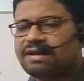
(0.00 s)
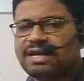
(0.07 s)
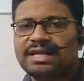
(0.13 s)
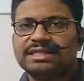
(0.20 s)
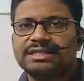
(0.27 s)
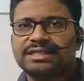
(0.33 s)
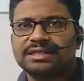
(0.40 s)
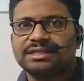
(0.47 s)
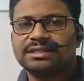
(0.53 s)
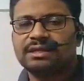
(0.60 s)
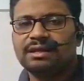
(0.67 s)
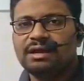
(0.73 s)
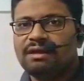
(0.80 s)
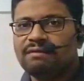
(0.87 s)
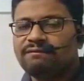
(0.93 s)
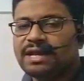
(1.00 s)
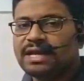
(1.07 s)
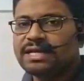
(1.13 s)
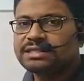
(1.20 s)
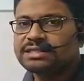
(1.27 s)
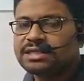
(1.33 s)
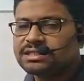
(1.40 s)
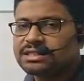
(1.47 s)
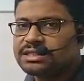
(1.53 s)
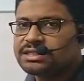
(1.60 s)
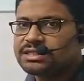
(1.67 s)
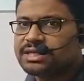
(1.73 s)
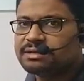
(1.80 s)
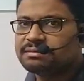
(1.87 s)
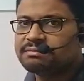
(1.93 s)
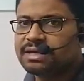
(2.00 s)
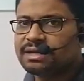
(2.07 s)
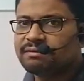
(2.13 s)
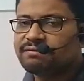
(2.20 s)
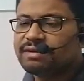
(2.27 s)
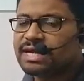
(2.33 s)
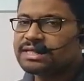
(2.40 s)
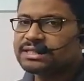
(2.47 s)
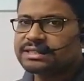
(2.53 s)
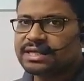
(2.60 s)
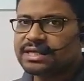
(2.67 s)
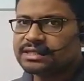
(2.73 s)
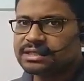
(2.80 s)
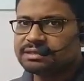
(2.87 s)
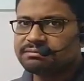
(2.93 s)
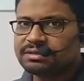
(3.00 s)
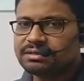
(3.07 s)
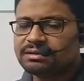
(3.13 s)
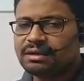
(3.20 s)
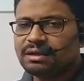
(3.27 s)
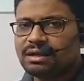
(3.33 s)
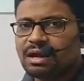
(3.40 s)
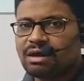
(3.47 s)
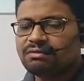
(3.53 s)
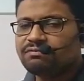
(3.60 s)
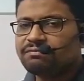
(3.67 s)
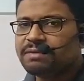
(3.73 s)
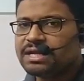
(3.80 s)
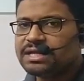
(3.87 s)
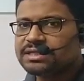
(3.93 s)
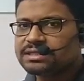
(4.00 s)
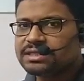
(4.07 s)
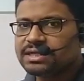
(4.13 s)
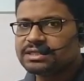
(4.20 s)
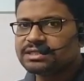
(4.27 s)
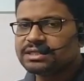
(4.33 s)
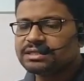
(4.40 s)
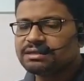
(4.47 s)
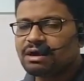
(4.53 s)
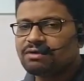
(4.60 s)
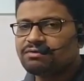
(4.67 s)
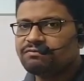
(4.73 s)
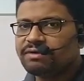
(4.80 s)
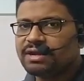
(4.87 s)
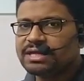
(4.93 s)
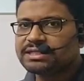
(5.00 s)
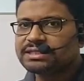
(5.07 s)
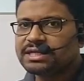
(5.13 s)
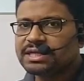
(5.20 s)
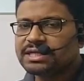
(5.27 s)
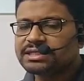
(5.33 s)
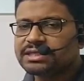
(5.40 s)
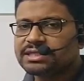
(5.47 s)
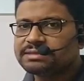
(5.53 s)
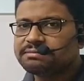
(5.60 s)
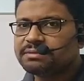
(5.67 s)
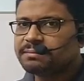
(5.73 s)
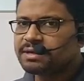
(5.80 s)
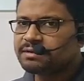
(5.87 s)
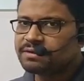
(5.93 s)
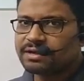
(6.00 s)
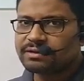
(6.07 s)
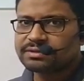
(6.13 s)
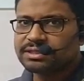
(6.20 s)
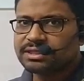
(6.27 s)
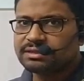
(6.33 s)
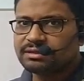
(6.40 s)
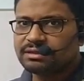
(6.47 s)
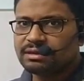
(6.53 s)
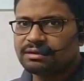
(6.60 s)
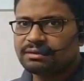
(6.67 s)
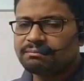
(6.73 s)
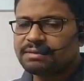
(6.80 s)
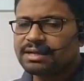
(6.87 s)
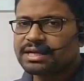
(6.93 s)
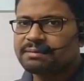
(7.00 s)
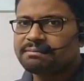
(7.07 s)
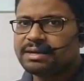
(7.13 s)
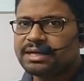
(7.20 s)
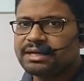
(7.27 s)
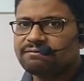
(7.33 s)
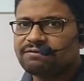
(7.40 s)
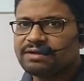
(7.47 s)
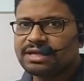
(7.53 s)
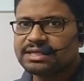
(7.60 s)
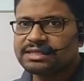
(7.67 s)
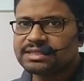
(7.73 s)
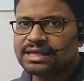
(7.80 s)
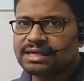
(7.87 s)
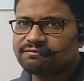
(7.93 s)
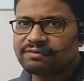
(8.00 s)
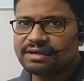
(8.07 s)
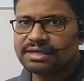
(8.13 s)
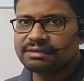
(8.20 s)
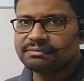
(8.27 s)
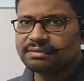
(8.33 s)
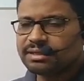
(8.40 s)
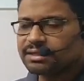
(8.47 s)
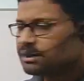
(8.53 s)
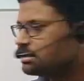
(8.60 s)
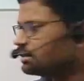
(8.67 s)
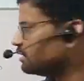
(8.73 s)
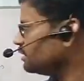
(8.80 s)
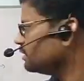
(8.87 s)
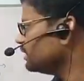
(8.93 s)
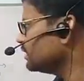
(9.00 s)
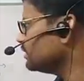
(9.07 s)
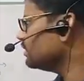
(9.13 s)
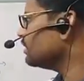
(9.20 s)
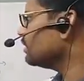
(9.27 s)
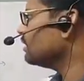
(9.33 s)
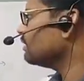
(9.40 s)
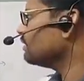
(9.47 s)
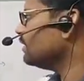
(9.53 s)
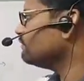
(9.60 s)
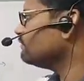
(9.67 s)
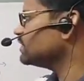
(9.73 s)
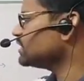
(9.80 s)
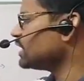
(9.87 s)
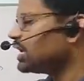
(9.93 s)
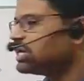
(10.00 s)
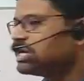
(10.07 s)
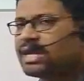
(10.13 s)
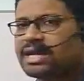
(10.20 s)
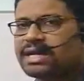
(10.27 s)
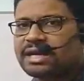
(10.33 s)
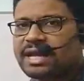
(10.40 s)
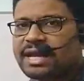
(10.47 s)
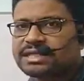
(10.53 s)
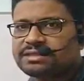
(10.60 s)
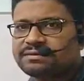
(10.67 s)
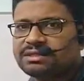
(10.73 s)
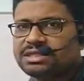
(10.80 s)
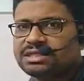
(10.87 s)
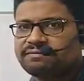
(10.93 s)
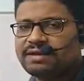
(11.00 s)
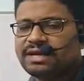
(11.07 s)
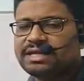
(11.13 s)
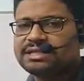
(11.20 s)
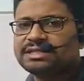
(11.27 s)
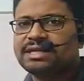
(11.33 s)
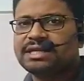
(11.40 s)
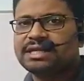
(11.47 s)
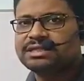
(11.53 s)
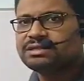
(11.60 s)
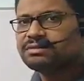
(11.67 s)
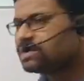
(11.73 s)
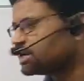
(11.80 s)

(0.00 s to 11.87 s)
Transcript: Fehling's test. Fehling's test is done by Fehling's reagent. How Fehling's reagent is prepared, we have seen by combining Fehling's A and Fehling B. Then, if this aldehyde reacts with this Fehling's reagent,